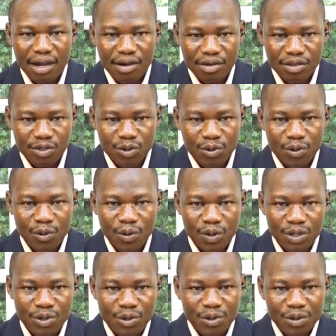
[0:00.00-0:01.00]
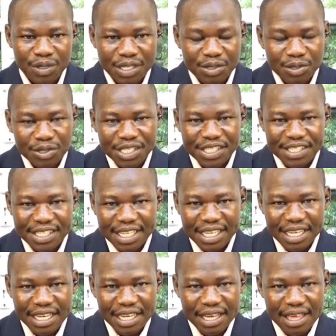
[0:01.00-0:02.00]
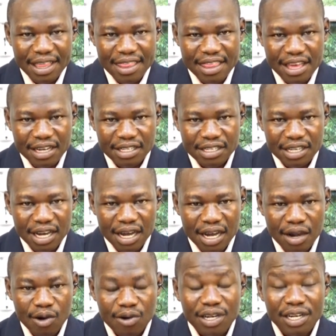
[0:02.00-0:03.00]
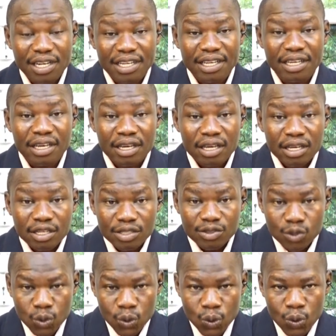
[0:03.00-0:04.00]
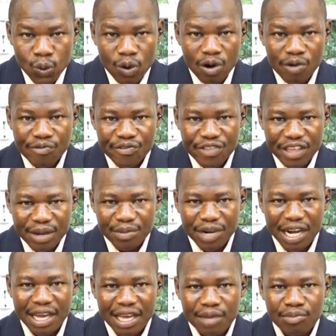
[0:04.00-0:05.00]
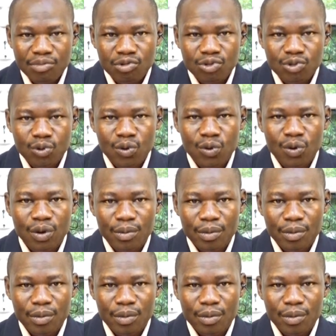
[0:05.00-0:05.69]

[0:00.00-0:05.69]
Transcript: you will see that only 2 of them are able to